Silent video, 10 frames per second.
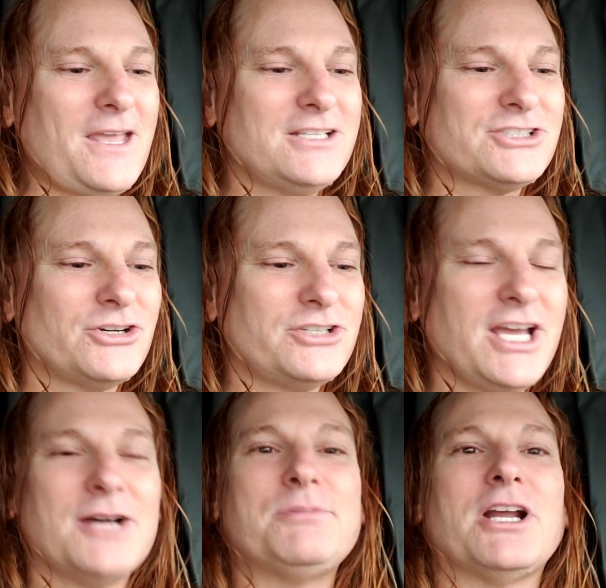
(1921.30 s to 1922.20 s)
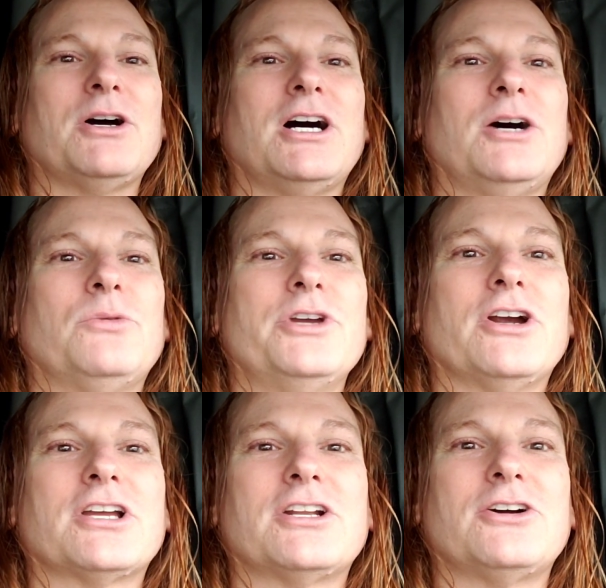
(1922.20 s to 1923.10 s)
So yeah, but we
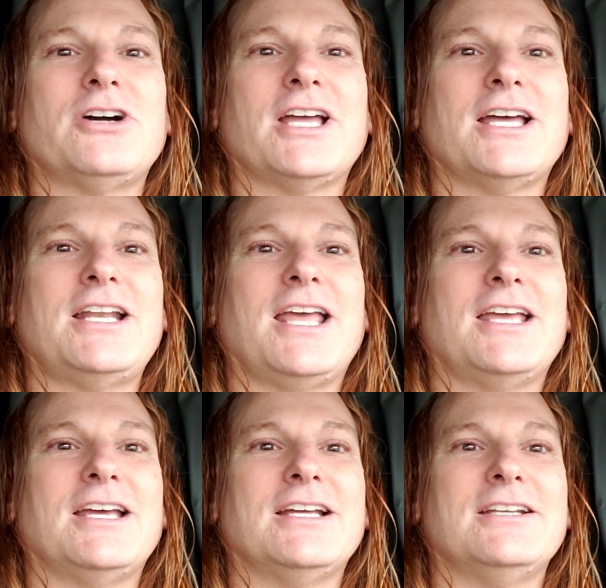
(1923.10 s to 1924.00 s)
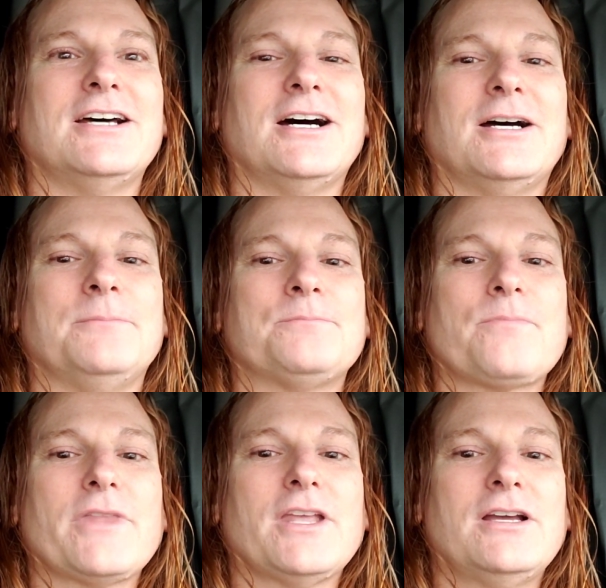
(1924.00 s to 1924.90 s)
are going to go ahead and
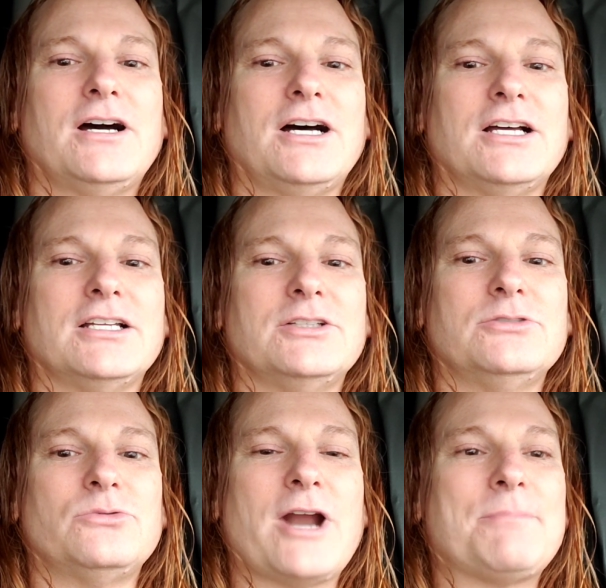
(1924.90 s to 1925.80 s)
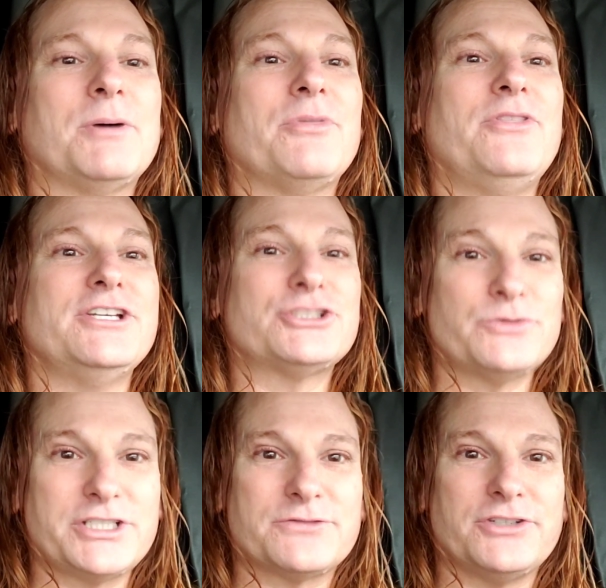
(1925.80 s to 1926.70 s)
wrap up this
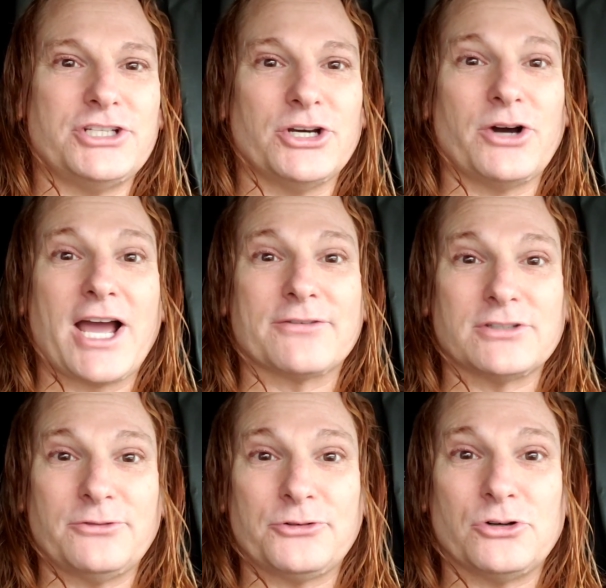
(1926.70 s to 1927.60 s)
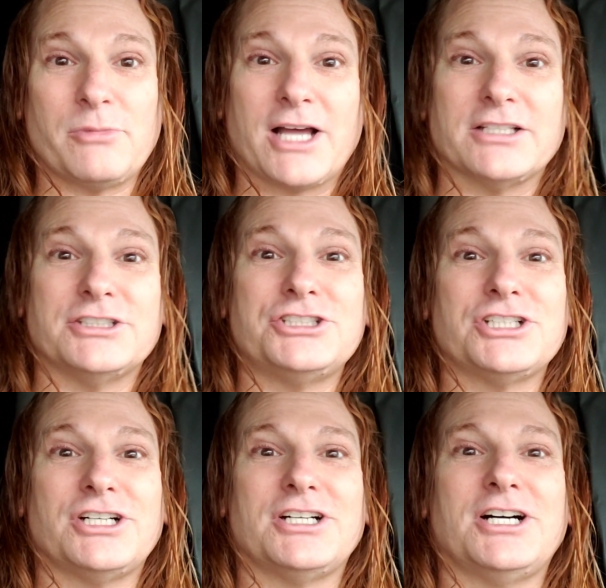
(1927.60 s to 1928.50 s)
week's video after the fuel mileage
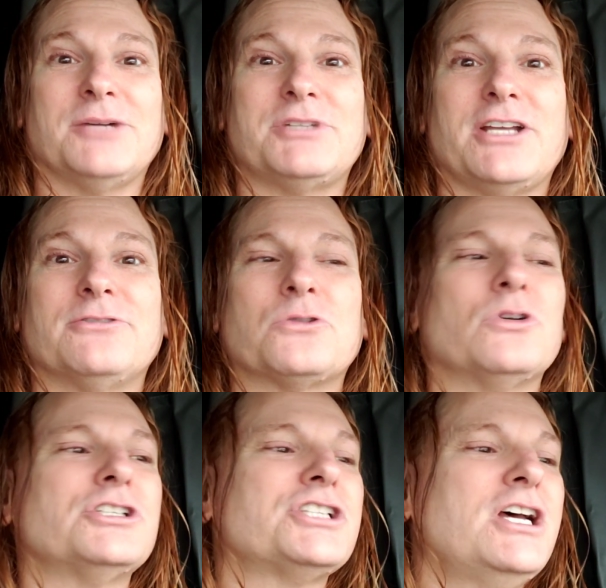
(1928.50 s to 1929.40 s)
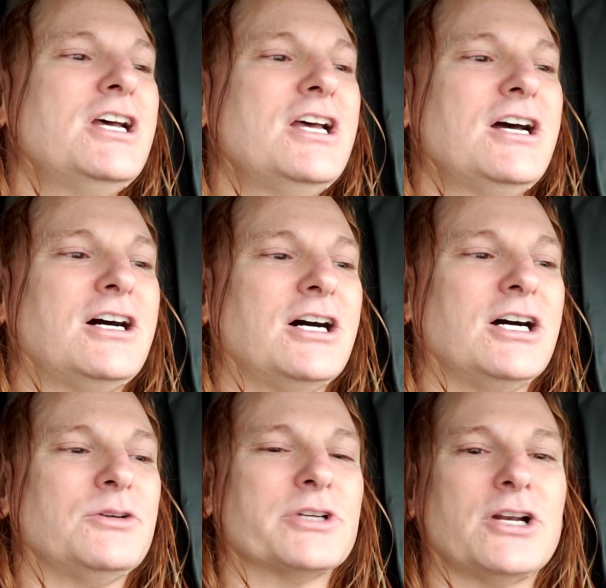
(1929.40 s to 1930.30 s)
update, of course.
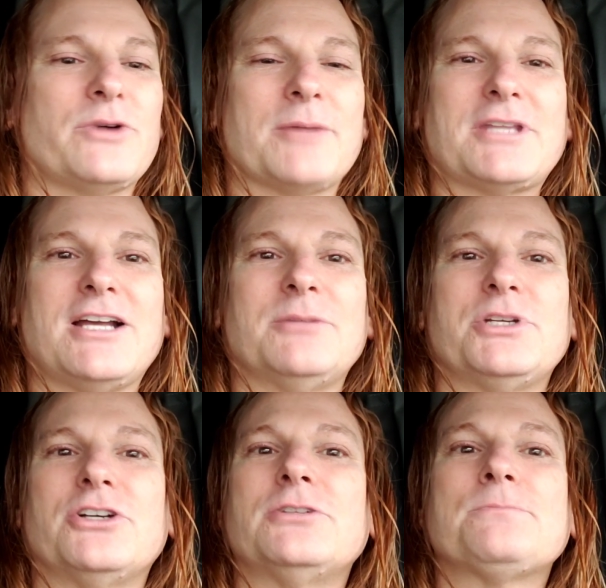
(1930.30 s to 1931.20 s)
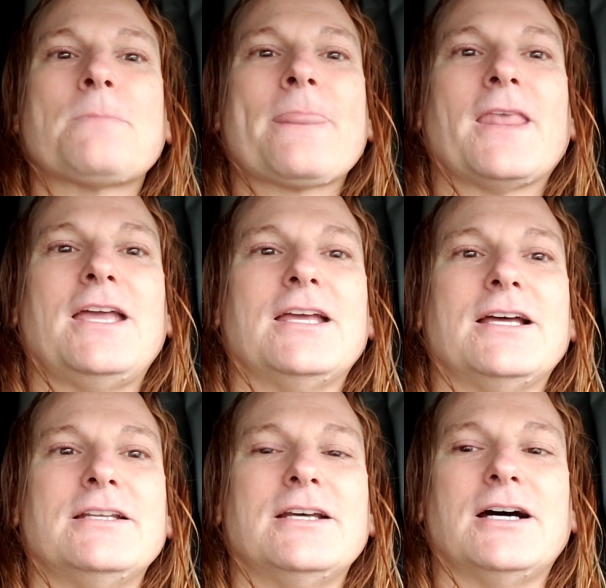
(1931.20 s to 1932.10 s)
We're going to wrap that up here
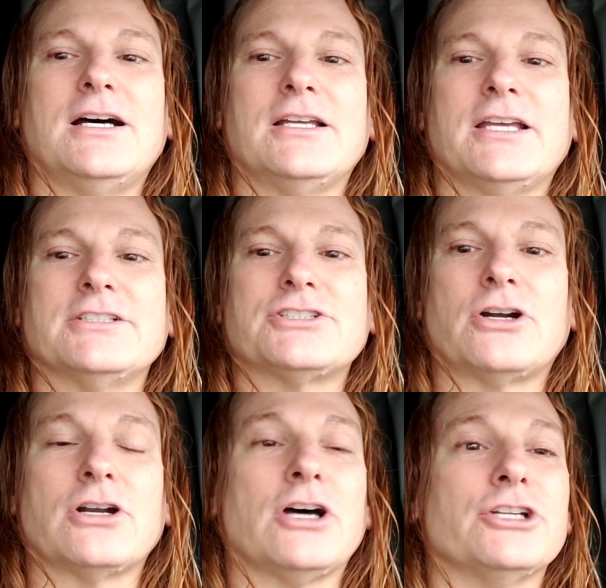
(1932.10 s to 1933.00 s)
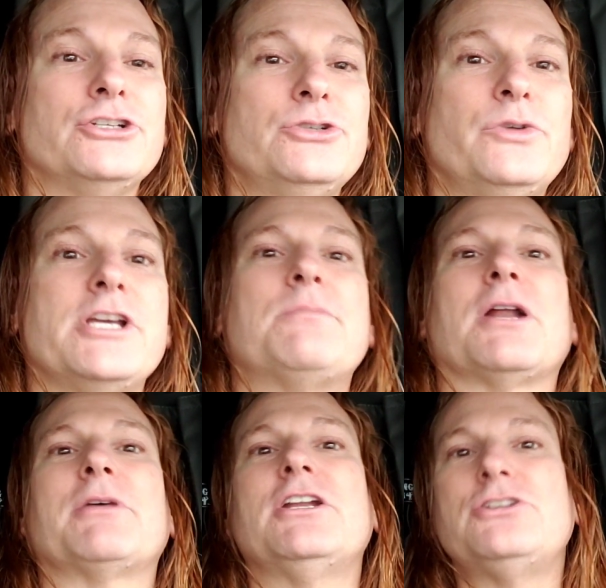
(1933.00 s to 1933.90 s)
and start on a new week.
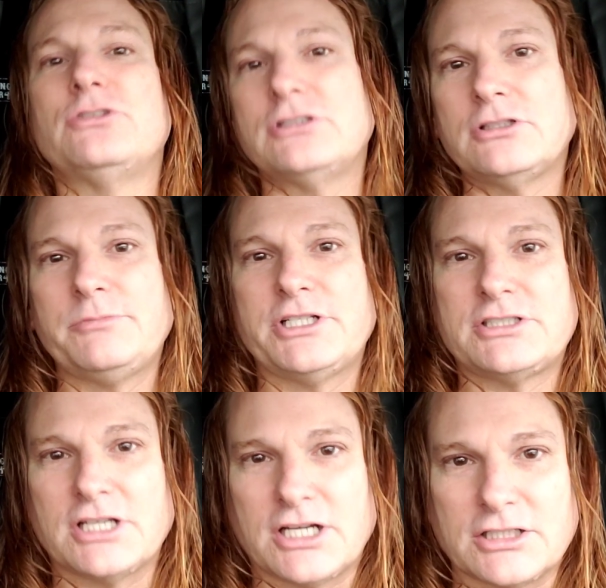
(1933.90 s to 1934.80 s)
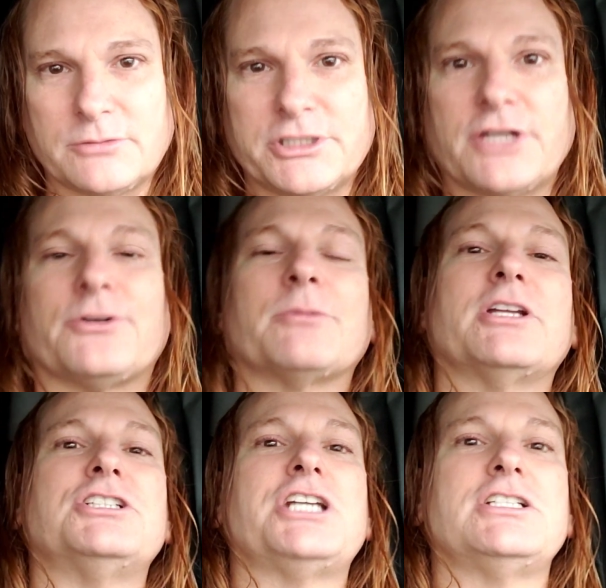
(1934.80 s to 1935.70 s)
But I'm going to do a little bit different. I'm
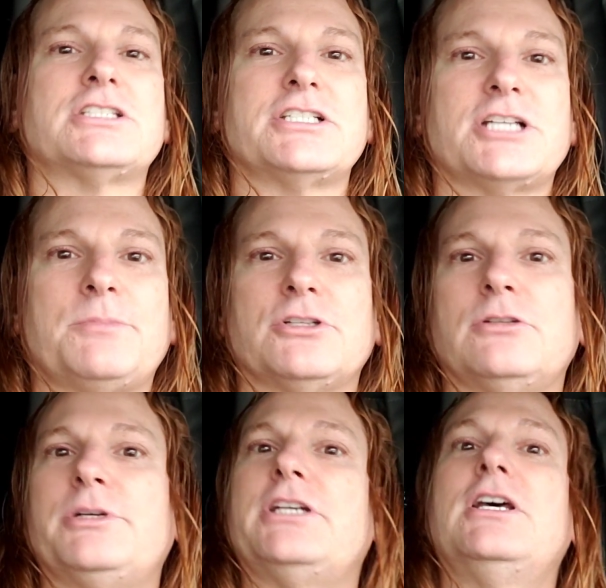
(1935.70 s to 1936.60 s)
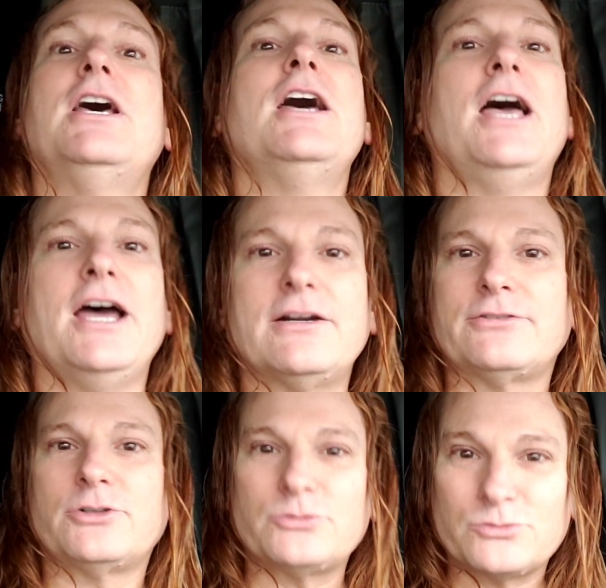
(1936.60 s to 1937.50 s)
going to change things up a little bit.
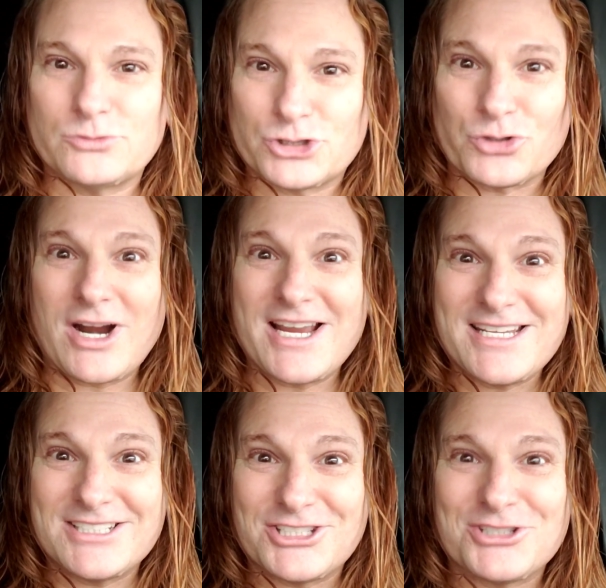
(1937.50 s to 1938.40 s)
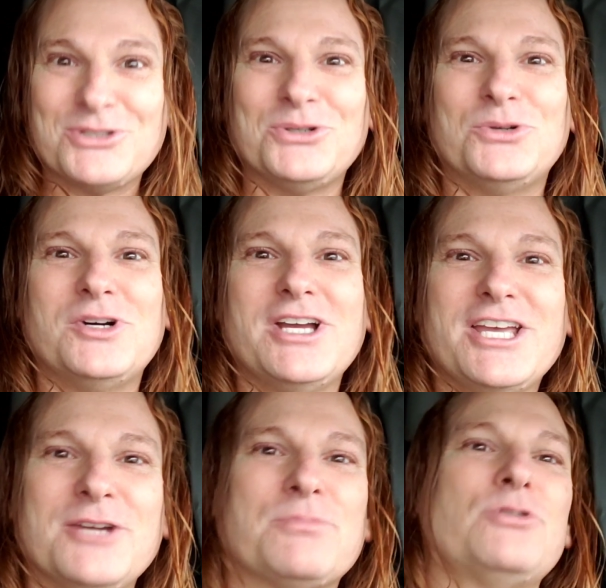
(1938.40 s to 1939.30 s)
Ever trying to
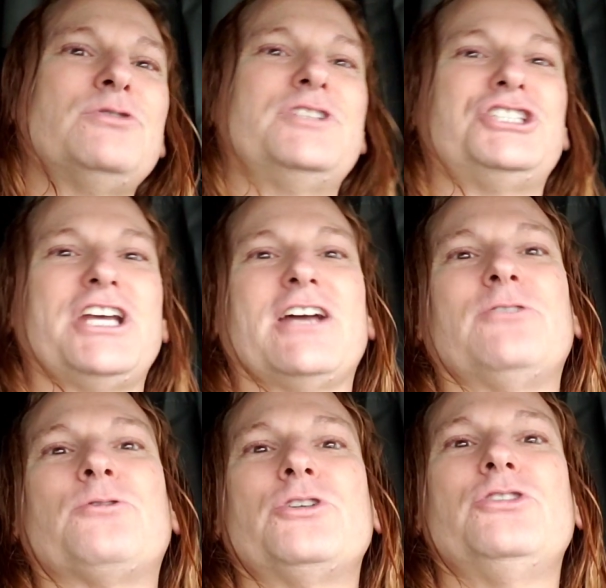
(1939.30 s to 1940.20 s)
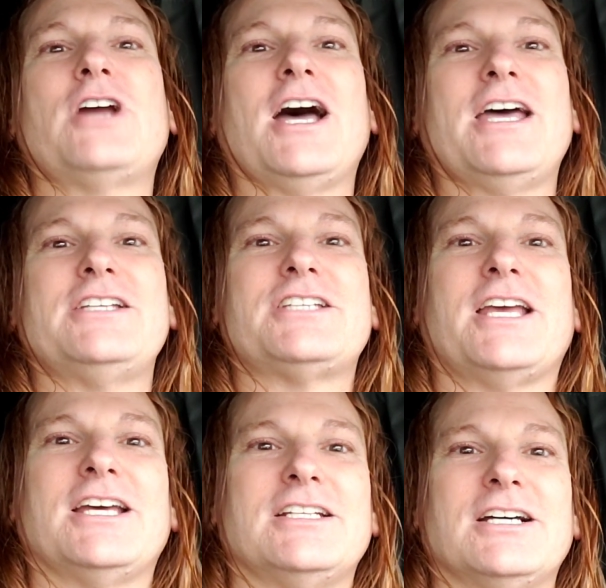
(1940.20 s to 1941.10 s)
improve the channel for you guys
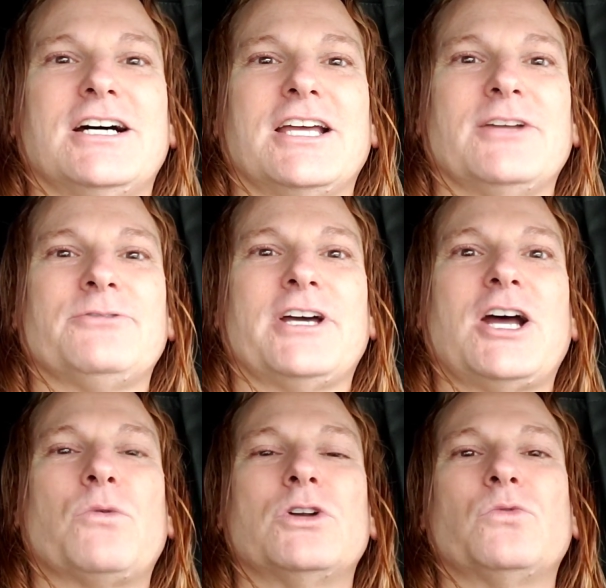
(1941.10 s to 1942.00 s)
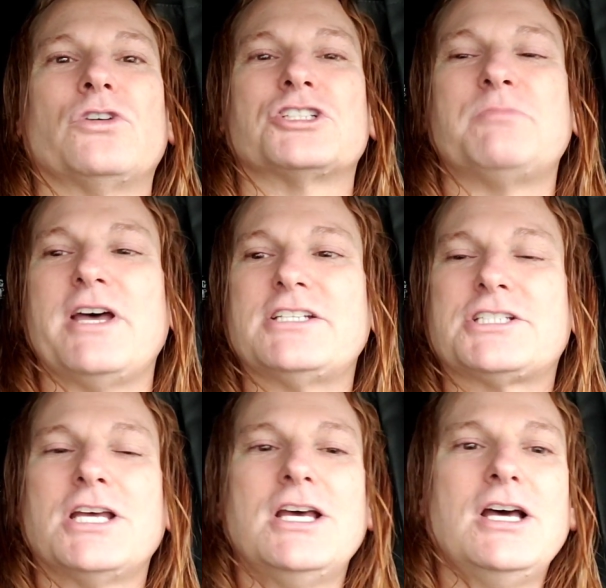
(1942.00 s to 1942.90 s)
and find out what works best.